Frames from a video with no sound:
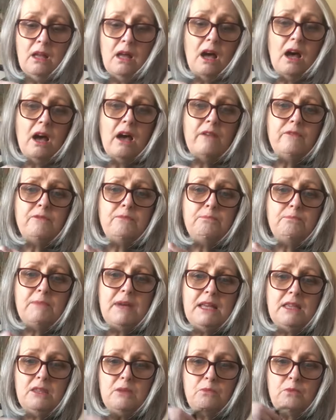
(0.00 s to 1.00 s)
I've
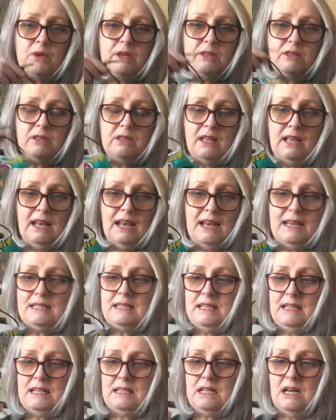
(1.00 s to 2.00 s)
made them with
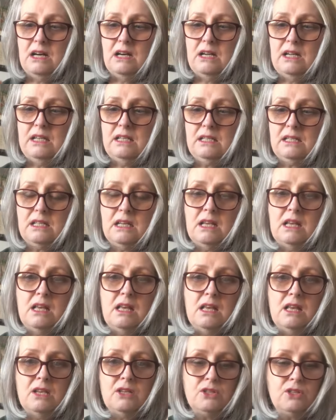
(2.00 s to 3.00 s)
elastic ties
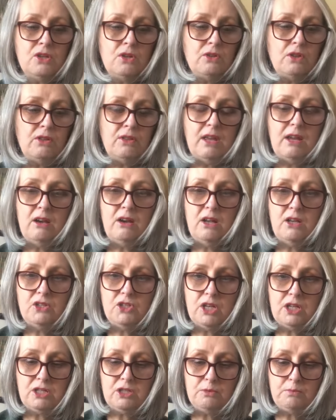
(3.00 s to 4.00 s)
so that they're
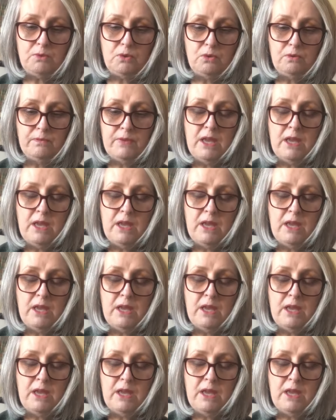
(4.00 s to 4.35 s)
adjustable.